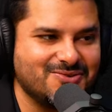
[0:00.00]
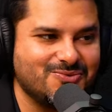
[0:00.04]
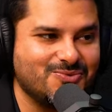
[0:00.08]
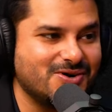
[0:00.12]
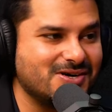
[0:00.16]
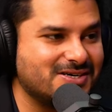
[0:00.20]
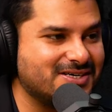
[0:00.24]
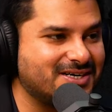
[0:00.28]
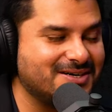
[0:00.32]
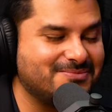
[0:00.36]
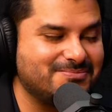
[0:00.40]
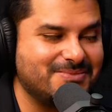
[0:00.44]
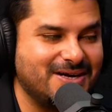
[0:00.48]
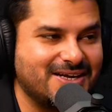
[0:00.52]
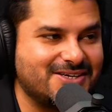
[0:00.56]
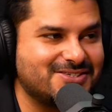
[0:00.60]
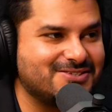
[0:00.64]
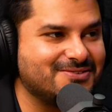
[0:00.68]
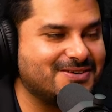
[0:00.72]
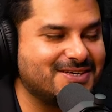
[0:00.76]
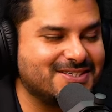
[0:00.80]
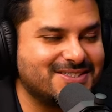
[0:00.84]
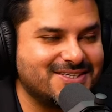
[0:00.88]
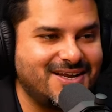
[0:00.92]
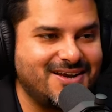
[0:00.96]
worked at
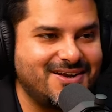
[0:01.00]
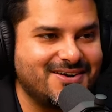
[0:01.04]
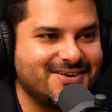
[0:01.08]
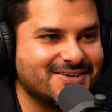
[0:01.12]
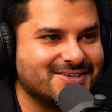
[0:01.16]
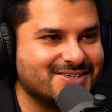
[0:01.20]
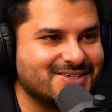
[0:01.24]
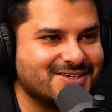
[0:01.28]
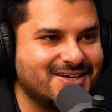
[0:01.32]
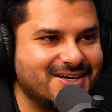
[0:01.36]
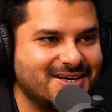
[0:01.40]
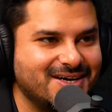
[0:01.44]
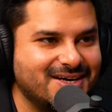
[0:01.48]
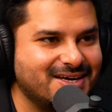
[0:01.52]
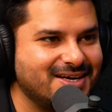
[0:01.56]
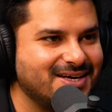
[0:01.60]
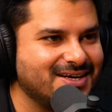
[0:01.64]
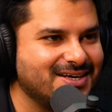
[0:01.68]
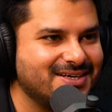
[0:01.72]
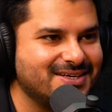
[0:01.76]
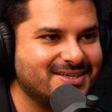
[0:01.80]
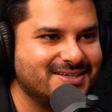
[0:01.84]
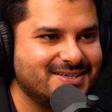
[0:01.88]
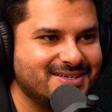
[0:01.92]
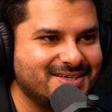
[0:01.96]
Microsoft Accelerator.
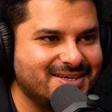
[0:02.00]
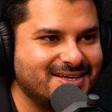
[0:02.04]
Yeah.